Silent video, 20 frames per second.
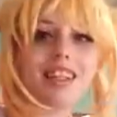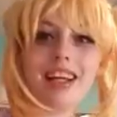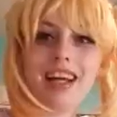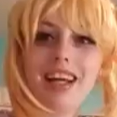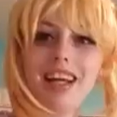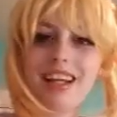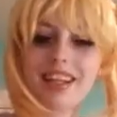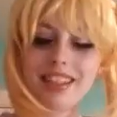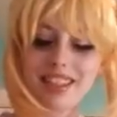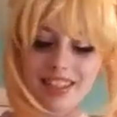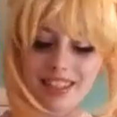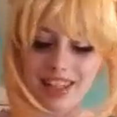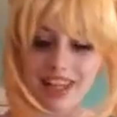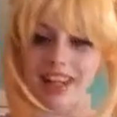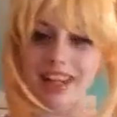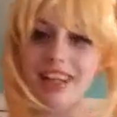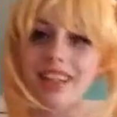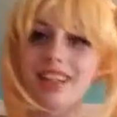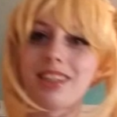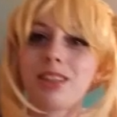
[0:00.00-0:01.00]
And
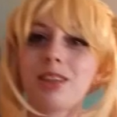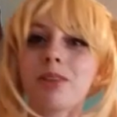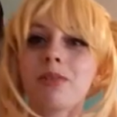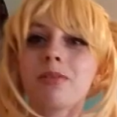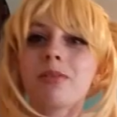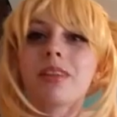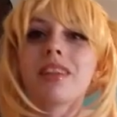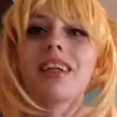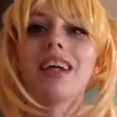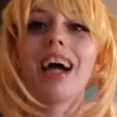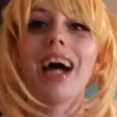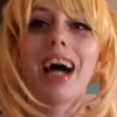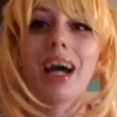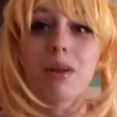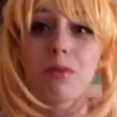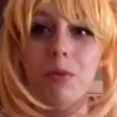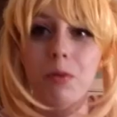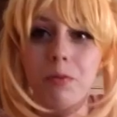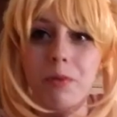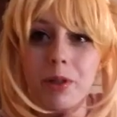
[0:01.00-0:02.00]
yeah, I
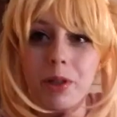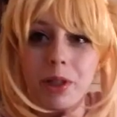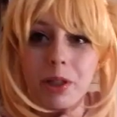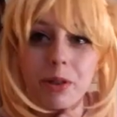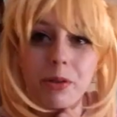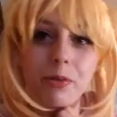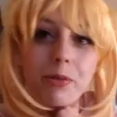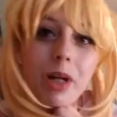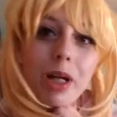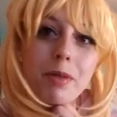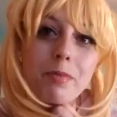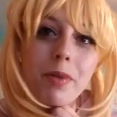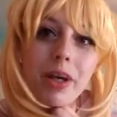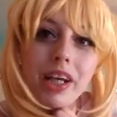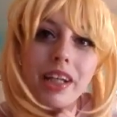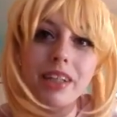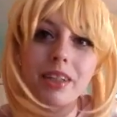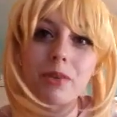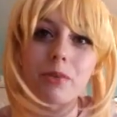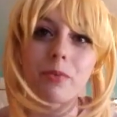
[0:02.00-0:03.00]
will be right
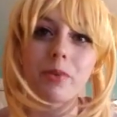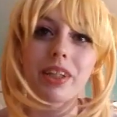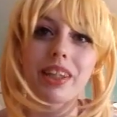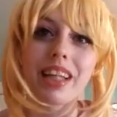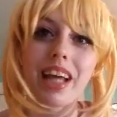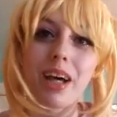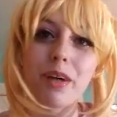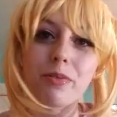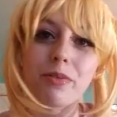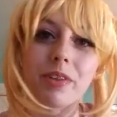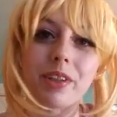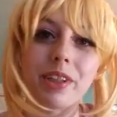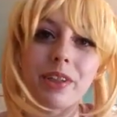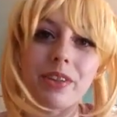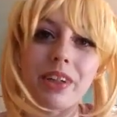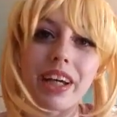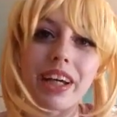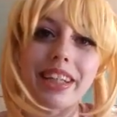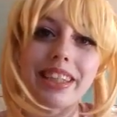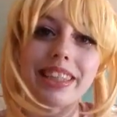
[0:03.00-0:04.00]
back with that for you
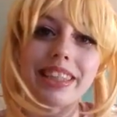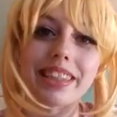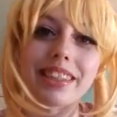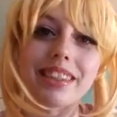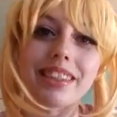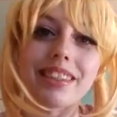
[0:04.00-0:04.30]
guys.